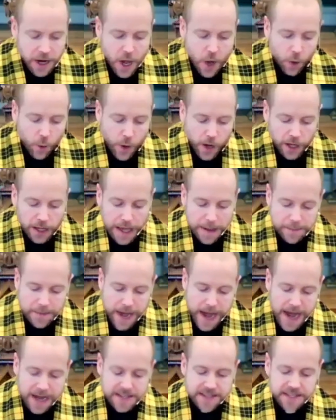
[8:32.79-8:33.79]
Well, I'm
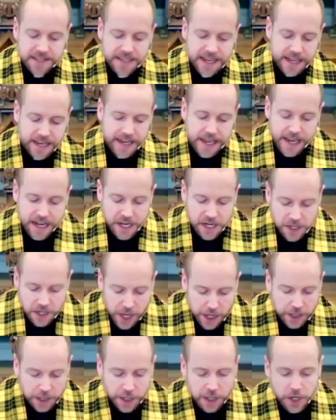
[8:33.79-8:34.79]
not getting any
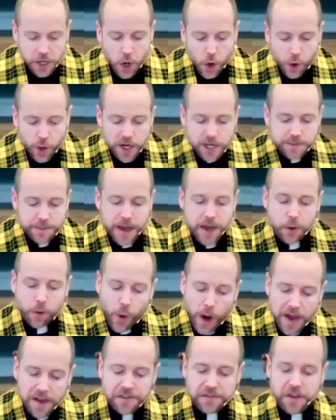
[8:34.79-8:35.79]
younger, nor is my
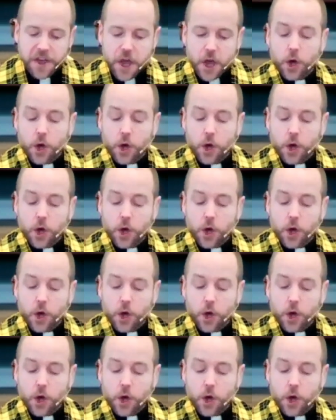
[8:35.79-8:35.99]
wife,